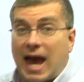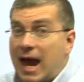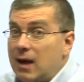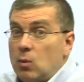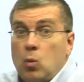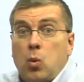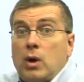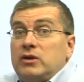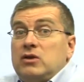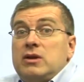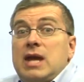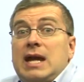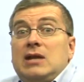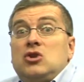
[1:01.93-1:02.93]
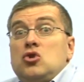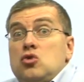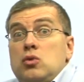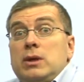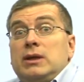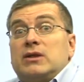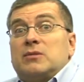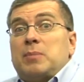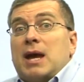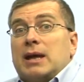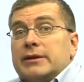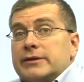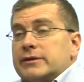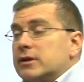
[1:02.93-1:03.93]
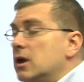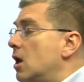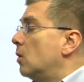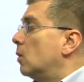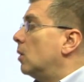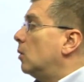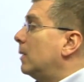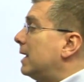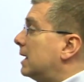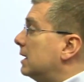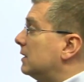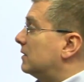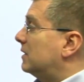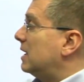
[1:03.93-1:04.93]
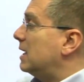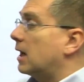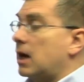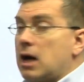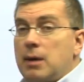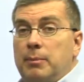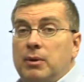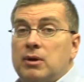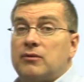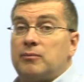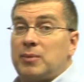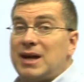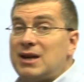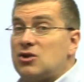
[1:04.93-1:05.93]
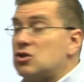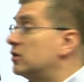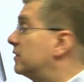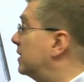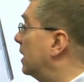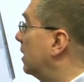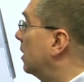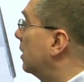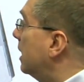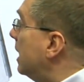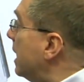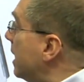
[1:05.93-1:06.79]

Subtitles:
And what do they do in space? Well, we can see a couple of pictures here.